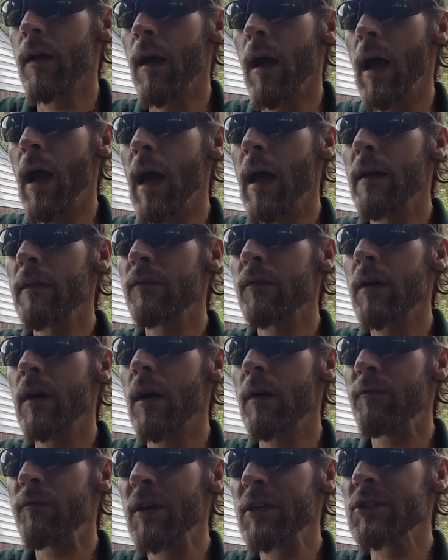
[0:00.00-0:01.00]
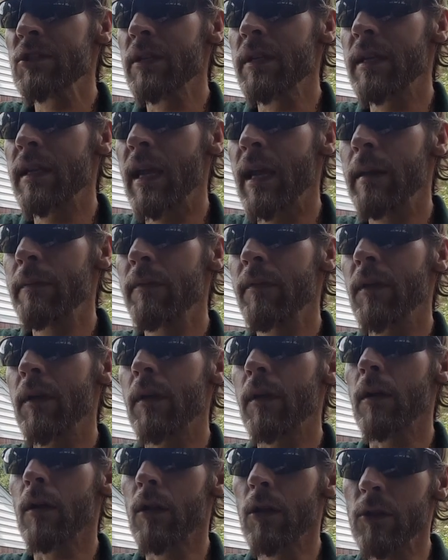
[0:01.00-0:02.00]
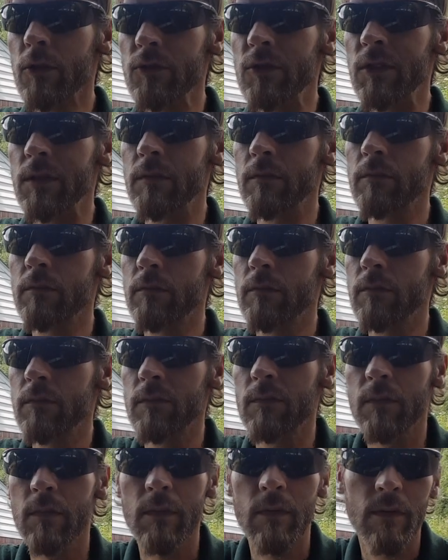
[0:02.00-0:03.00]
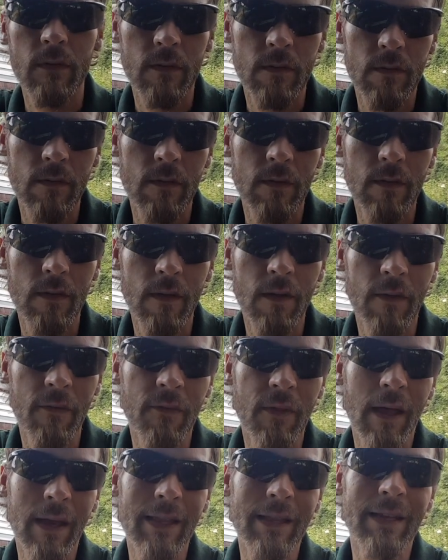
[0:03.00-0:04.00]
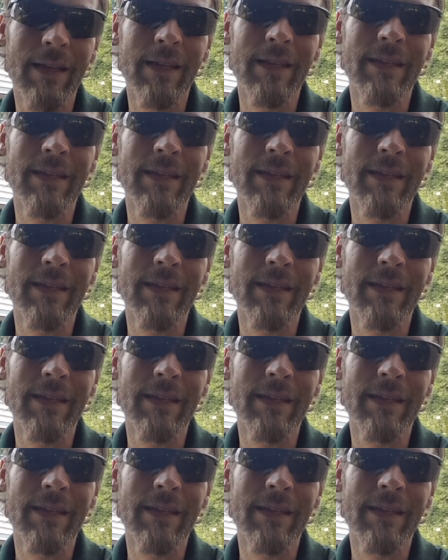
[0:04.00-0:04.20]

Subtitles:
I have officially came to the conclusion that it